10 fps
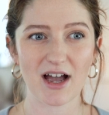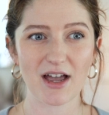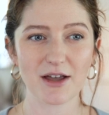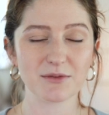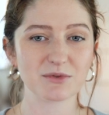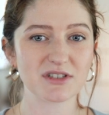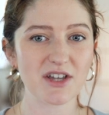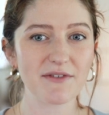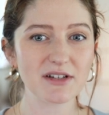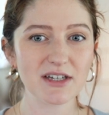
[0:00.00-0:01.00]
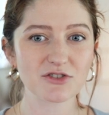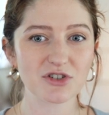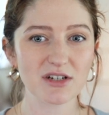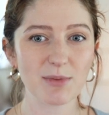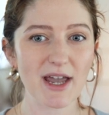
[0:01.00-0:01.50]
I was definitely
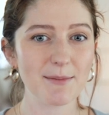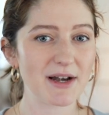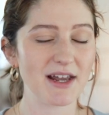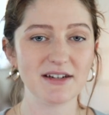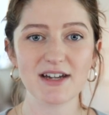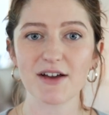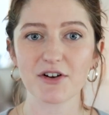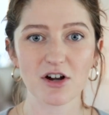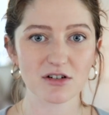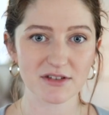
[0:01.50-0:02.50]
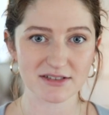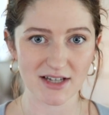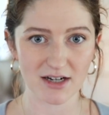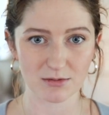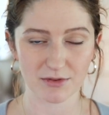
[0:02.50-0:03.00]
intrigued by it, but I had never heard of the
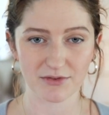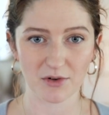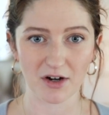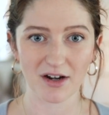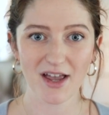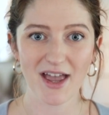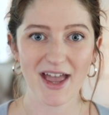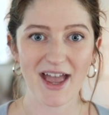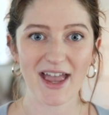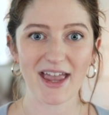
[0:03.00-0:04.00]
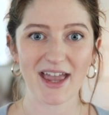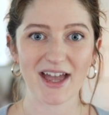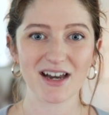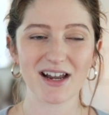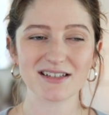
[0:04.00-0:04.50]
designer before.
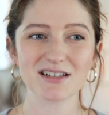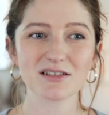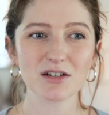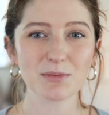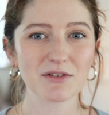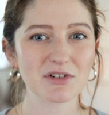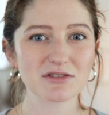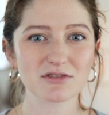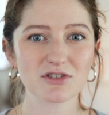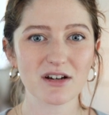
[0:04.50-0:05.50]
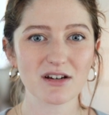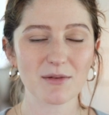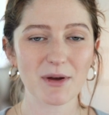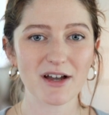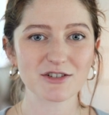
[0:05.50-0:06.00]
And I did a little bit of research on it
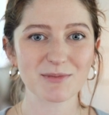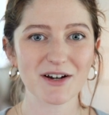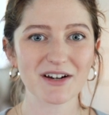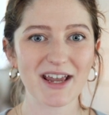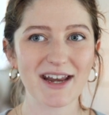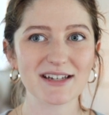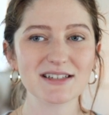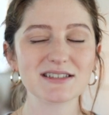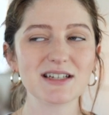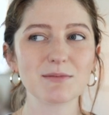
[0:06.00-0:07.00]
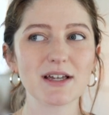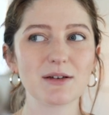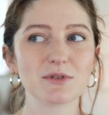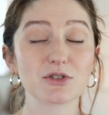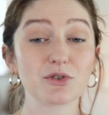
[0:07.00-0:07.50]
on Poshmark, and it didn't seem like
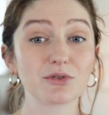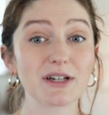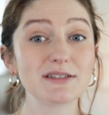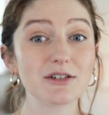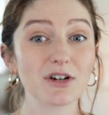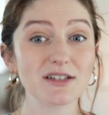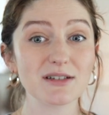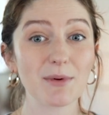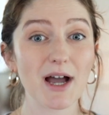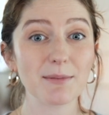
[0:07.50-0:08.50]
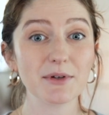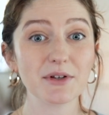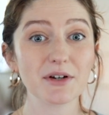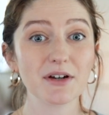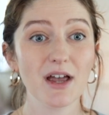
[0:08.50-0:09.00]
it was crazy
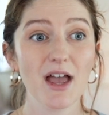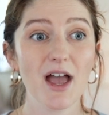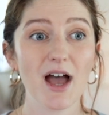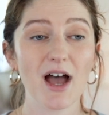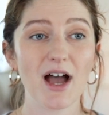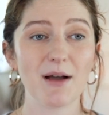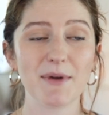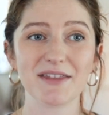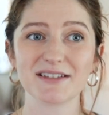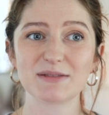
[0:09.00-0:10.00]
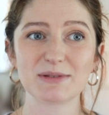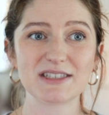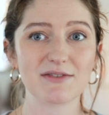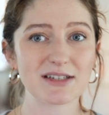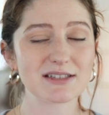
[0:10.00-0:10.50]
popular. And this
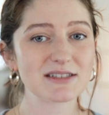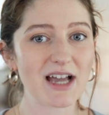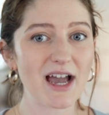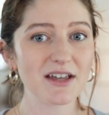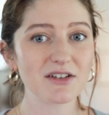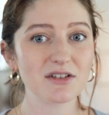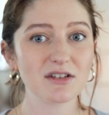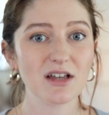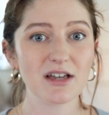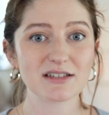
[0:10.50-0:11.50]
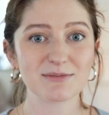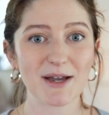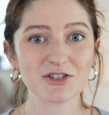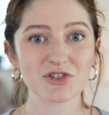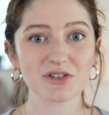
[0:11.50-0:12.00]
specific style,
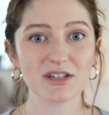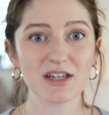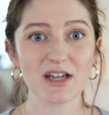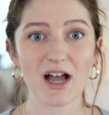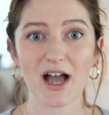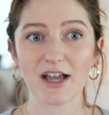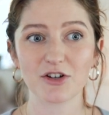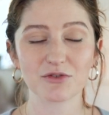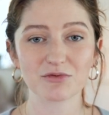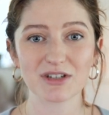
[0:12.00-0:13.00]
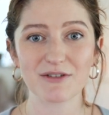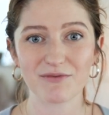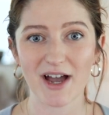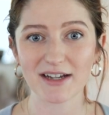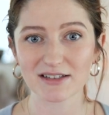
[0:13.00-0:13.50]
especially, I couldn't really
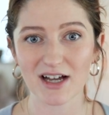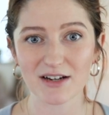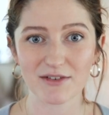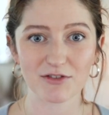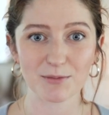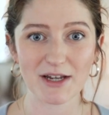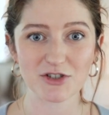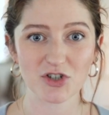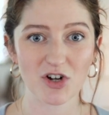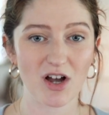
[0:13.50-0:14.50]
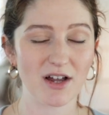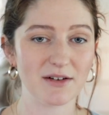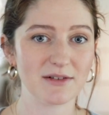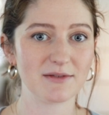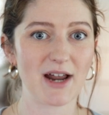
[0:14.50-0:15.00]
find a lot of information
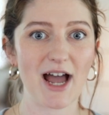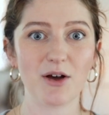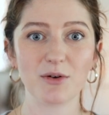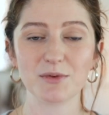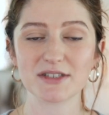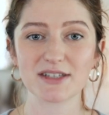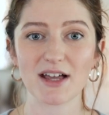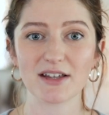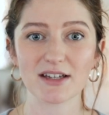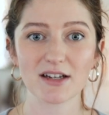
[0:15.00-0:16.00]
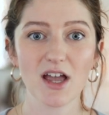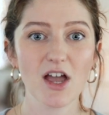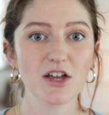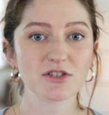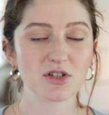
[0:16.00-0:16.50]
on how it was selling.
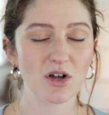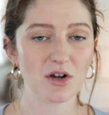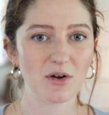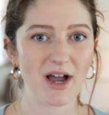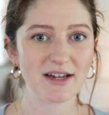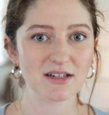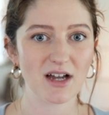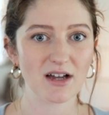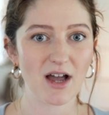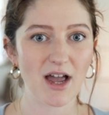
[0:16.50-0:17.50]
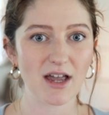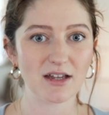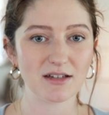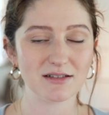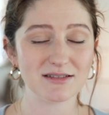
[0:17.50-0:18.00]
So
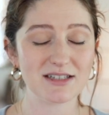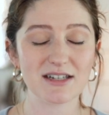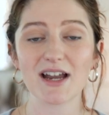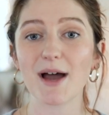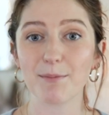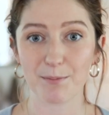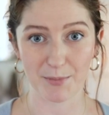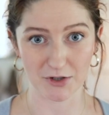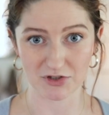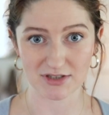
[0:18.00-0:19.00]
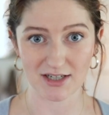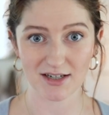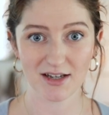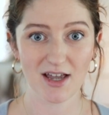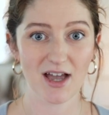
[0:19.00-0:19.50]
I did not purchase
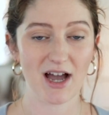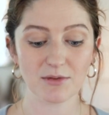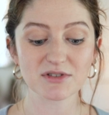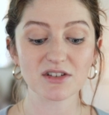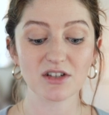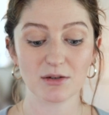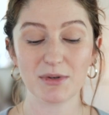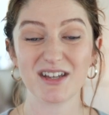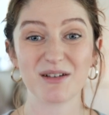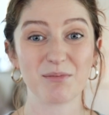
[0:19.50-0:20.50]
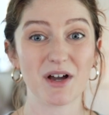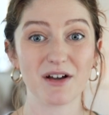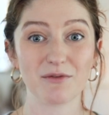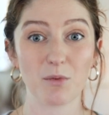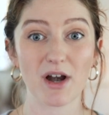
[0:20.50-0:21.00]
it. It was a little bit
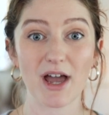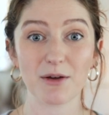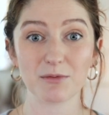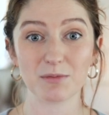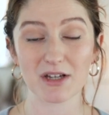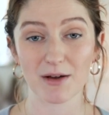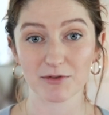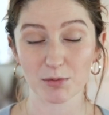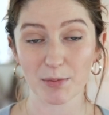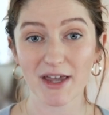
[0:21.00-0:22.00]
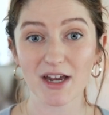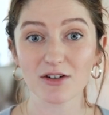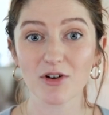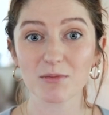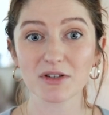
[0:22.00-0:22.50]
above what I would be comfortable paying
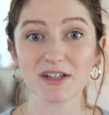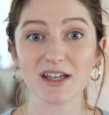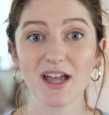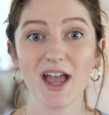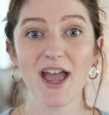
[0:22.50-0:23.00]
normally.